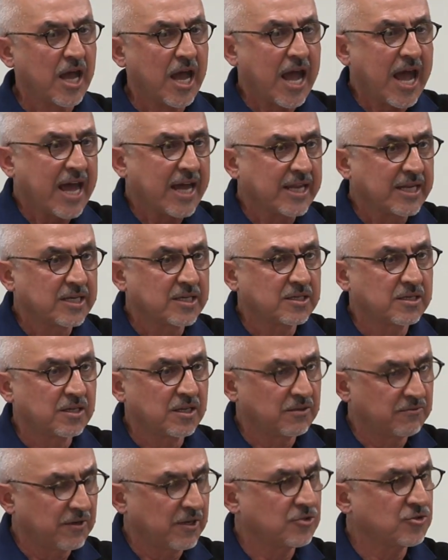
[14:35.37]
and
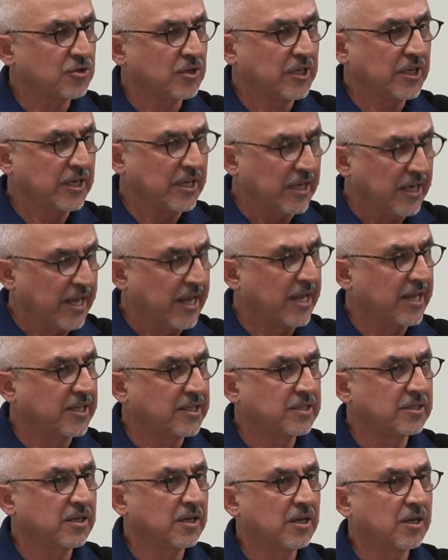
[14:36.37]
eventually
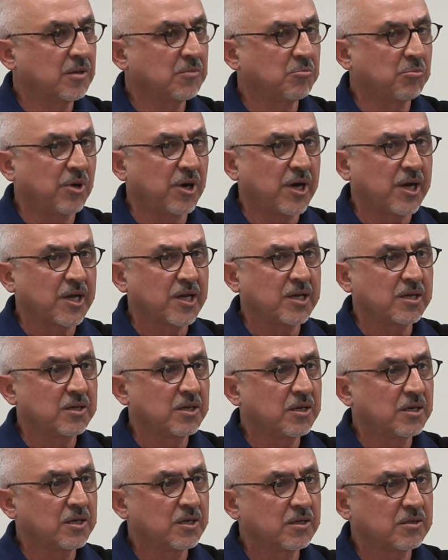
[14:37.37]
led by
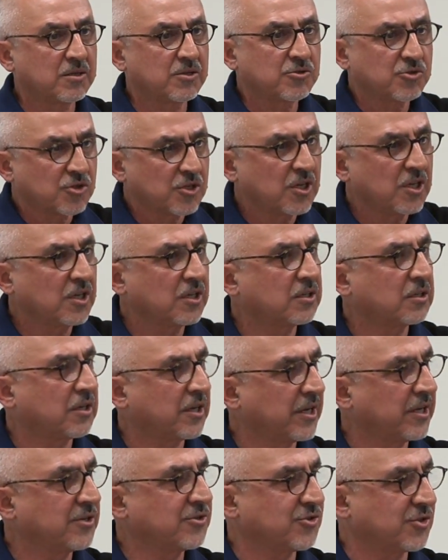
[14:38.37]
the Shi'i
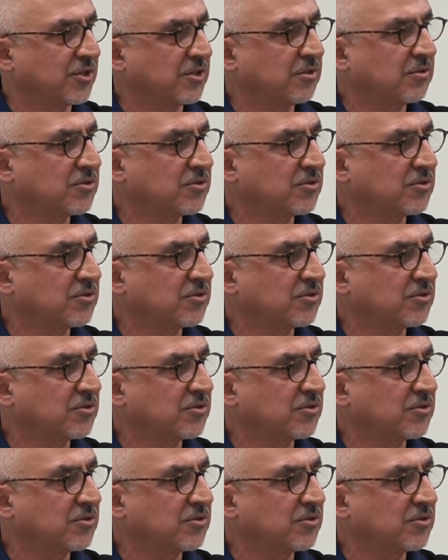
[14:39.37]
clergy.